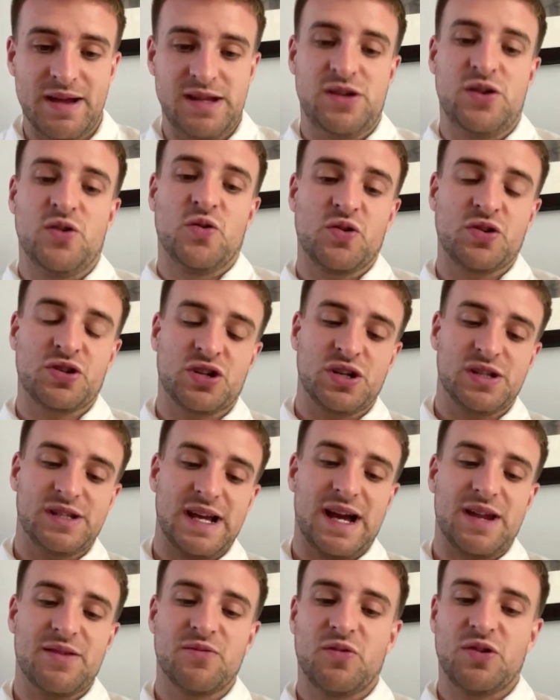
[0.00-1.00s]
Yorkshire.
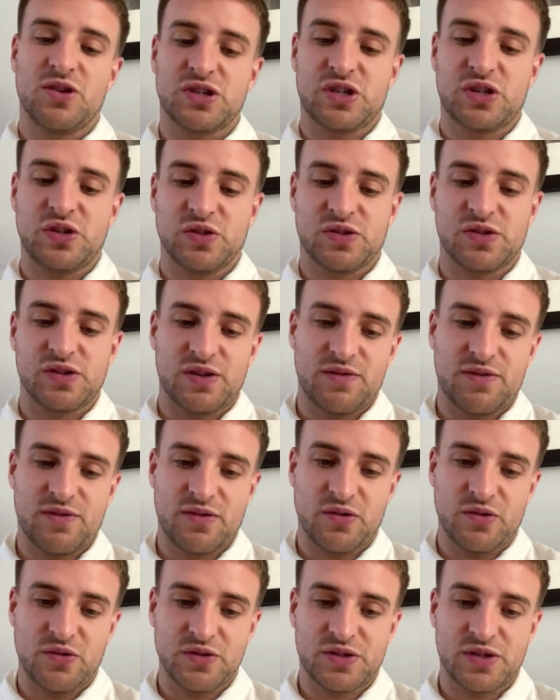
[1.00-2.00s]
Dan, what's your sort of
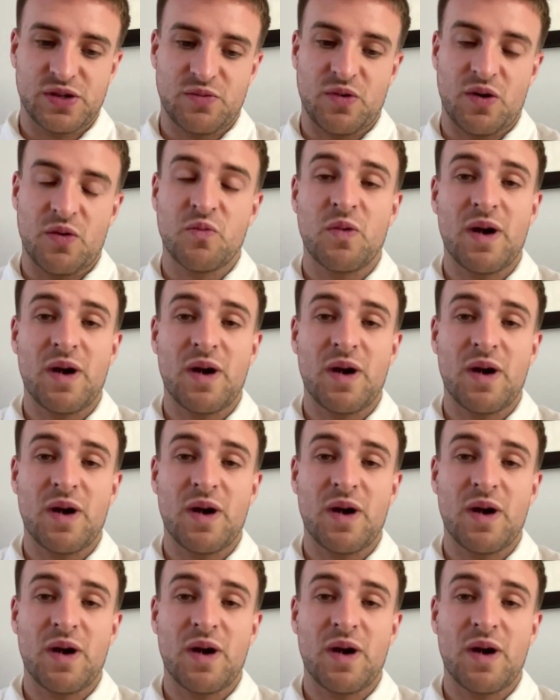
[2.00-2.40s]
thoughts on